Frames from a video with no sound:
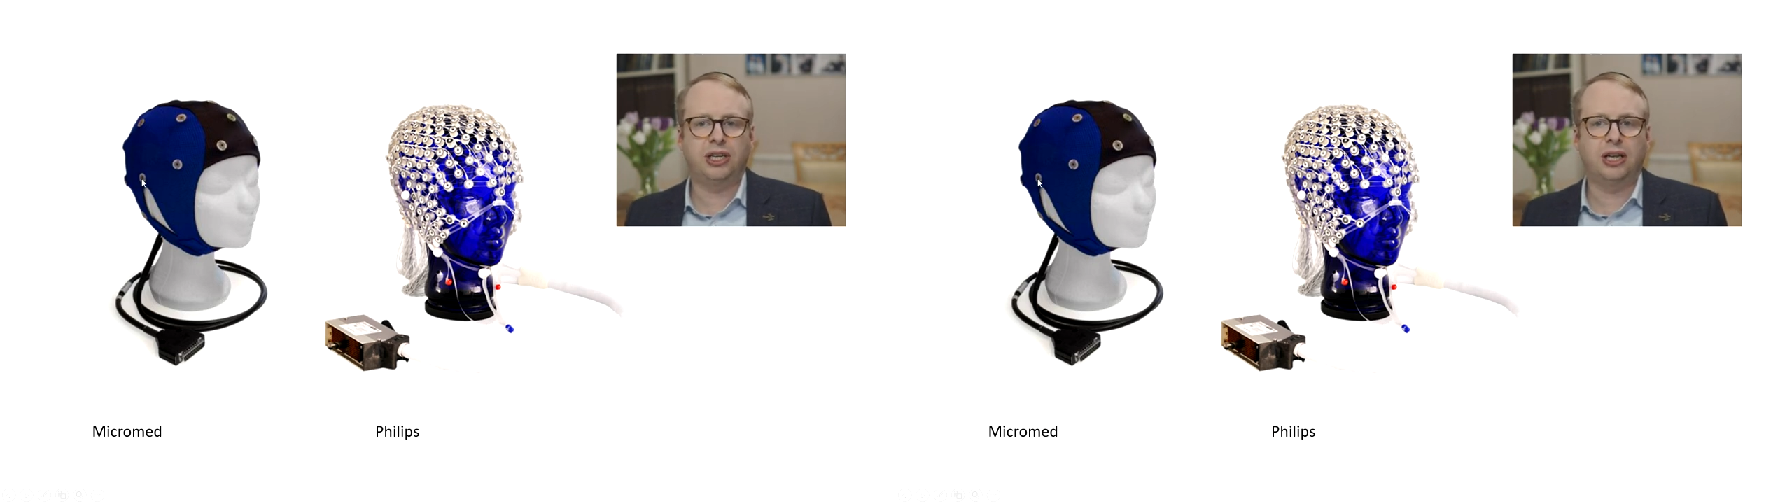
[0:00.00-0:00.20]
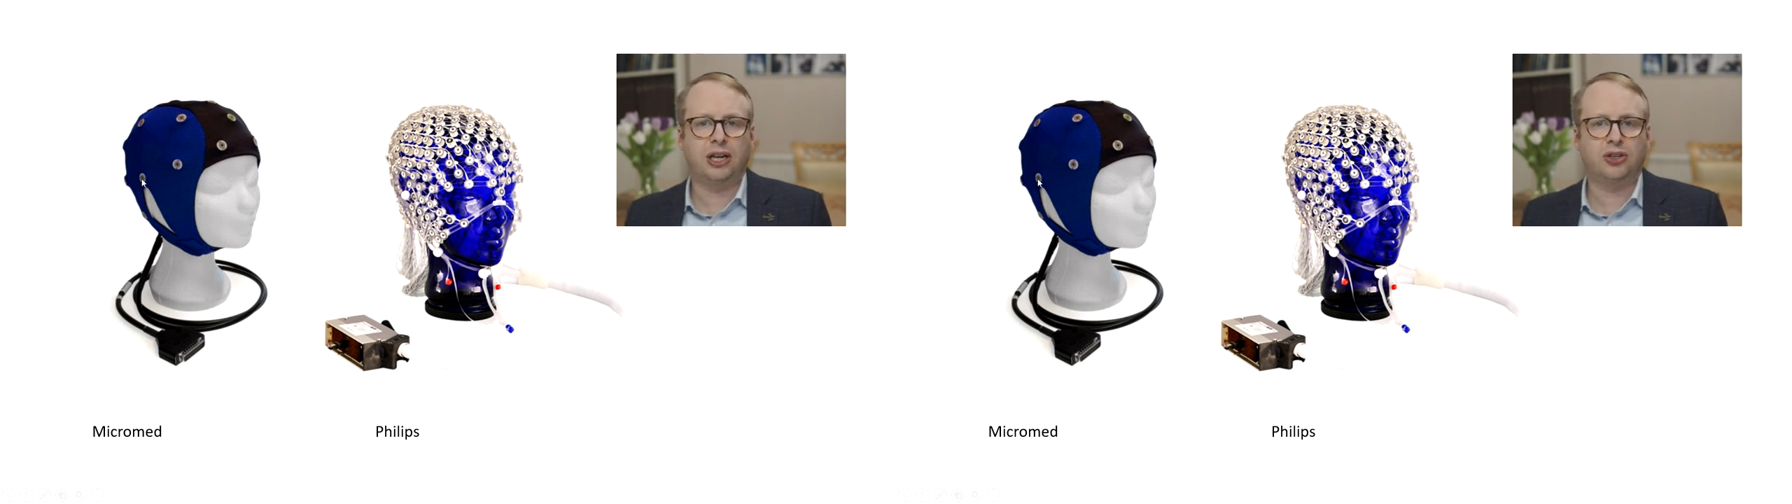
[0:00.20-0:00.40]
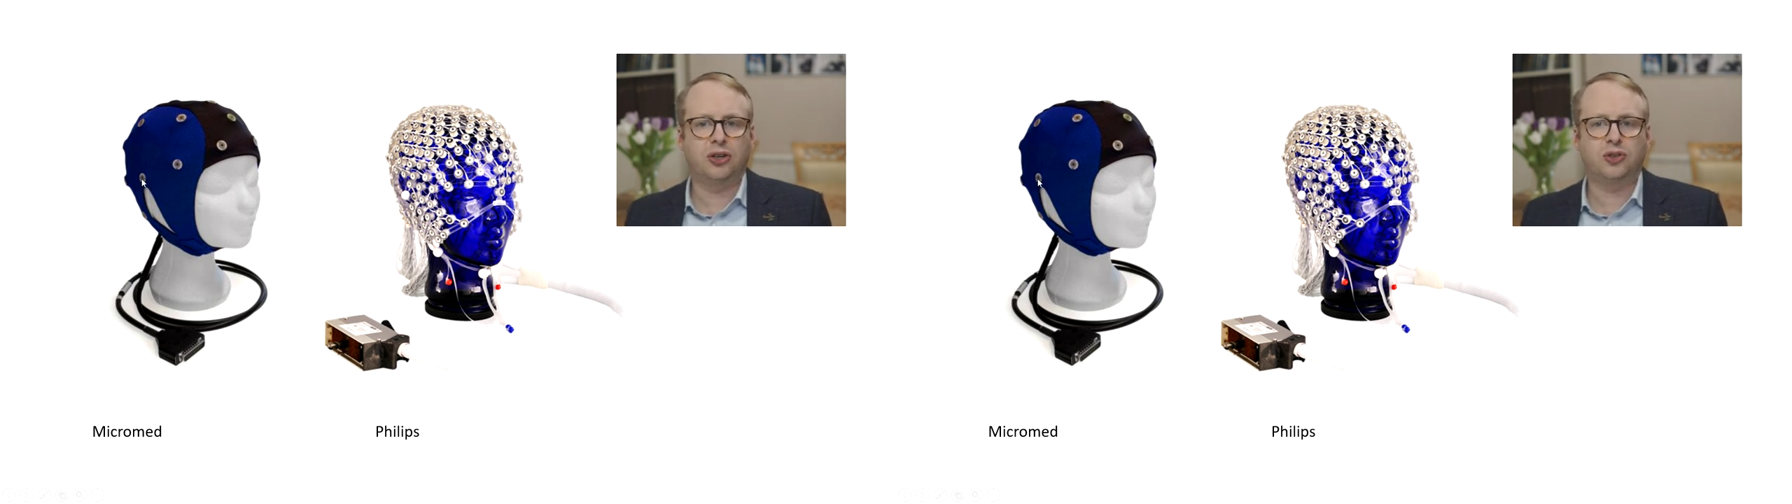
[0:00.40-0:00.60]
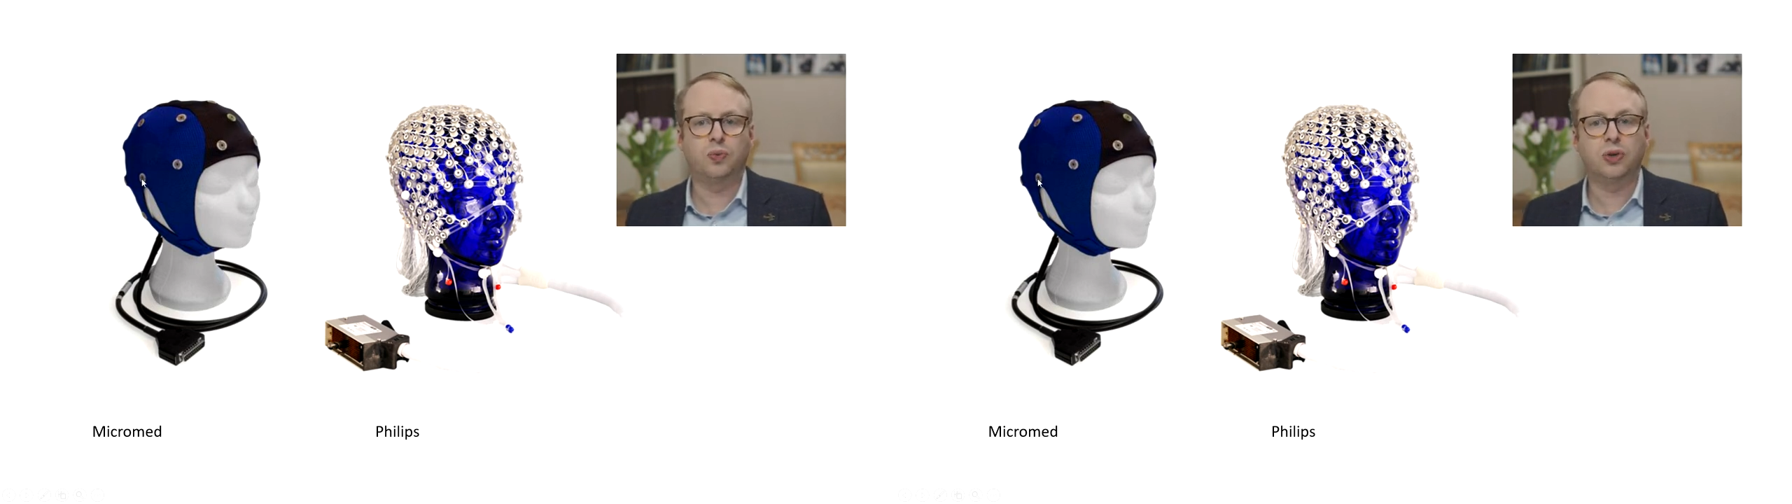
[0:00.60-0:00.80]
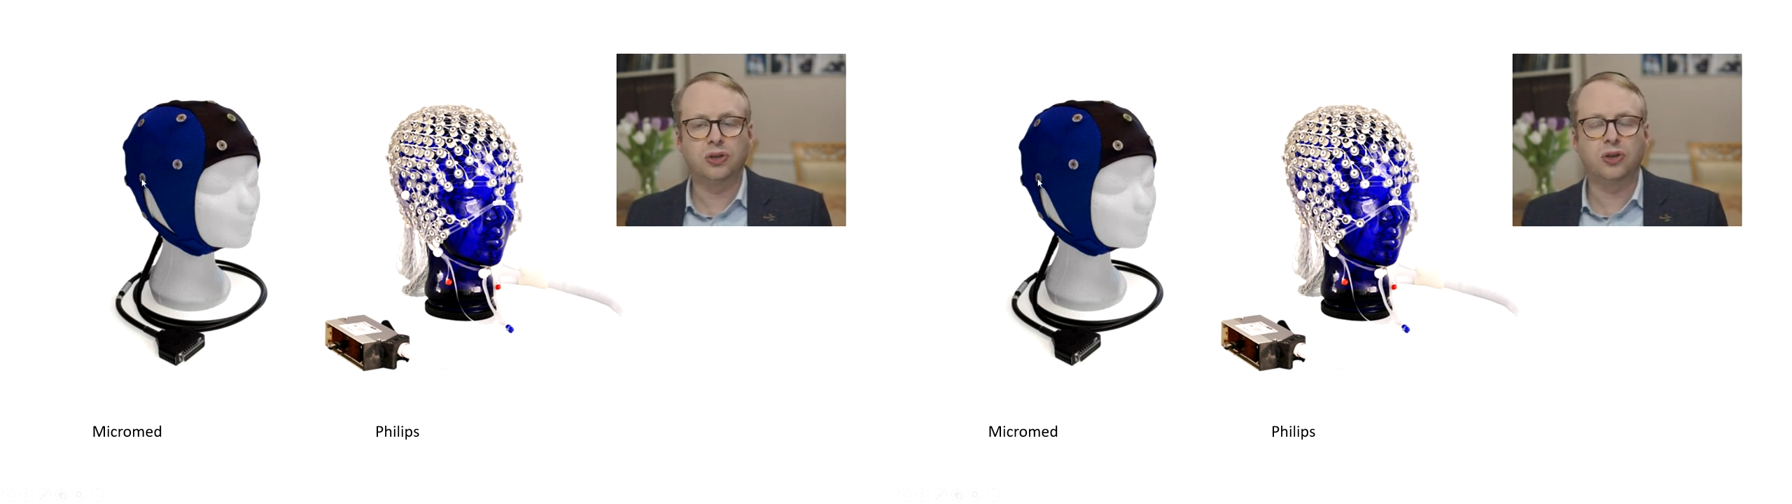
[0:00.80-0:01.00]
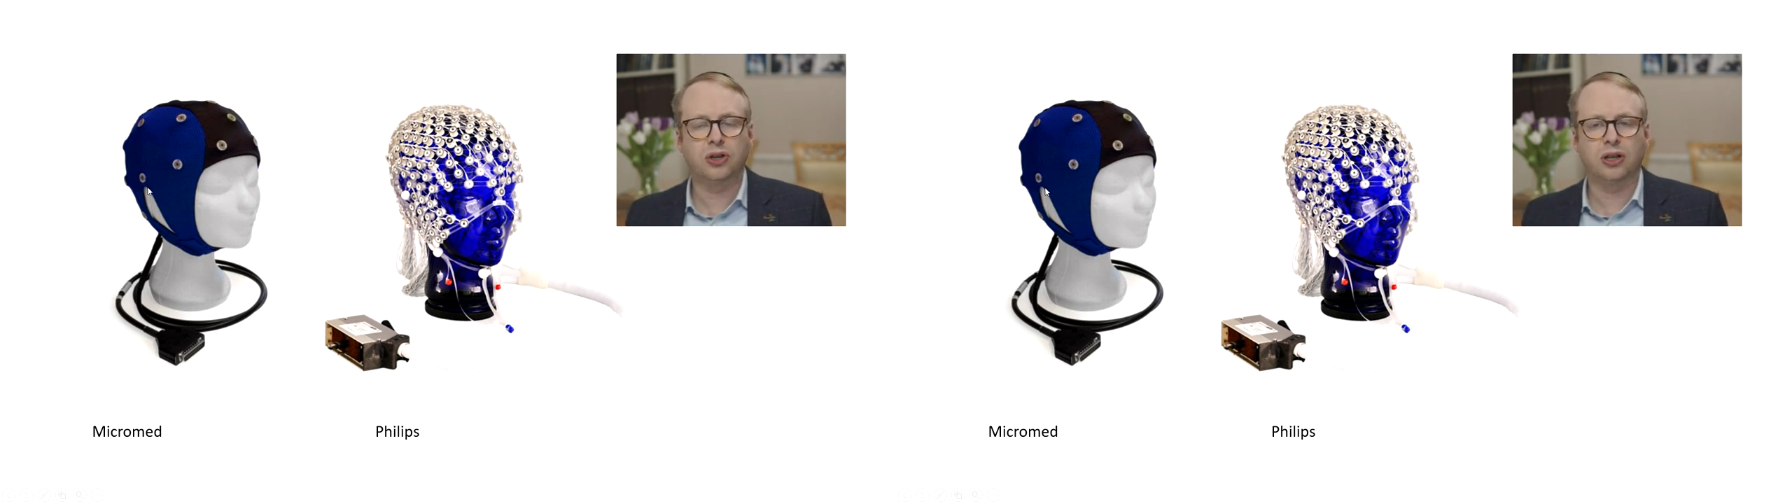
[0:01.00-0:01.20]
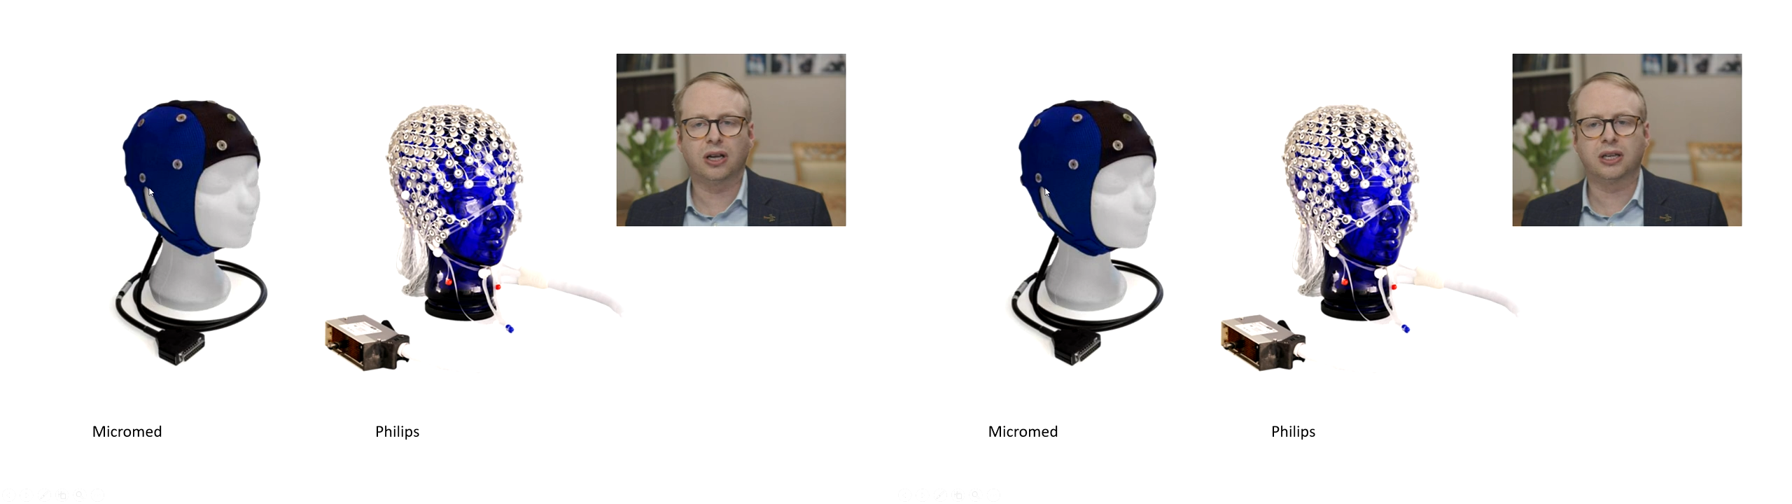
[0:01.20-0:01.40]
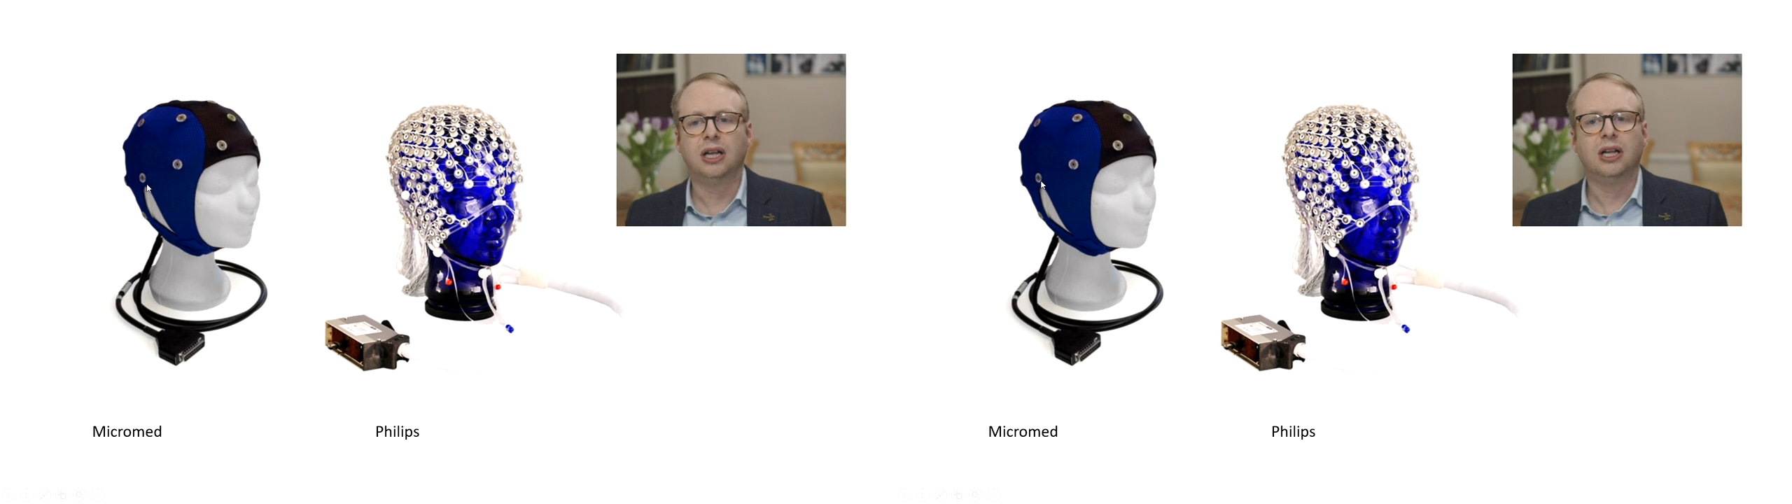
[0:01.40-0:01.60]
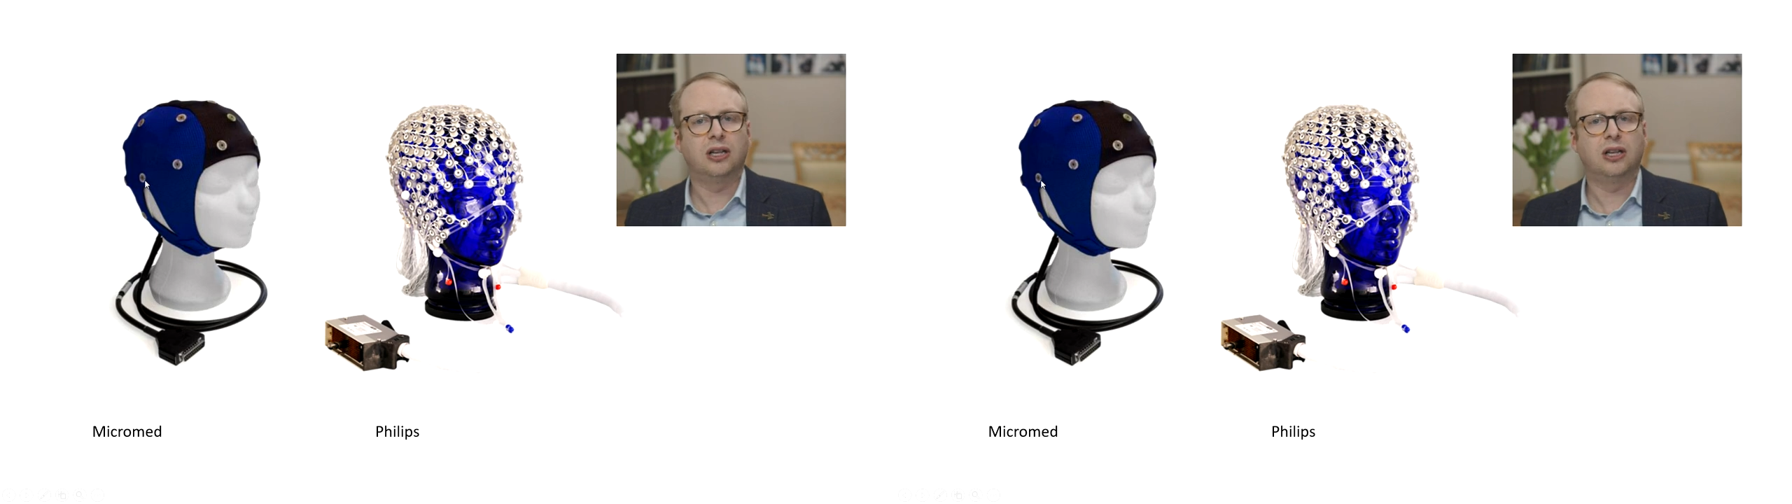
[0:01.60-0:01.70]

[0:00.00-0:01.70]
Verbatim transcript: electrodes would look like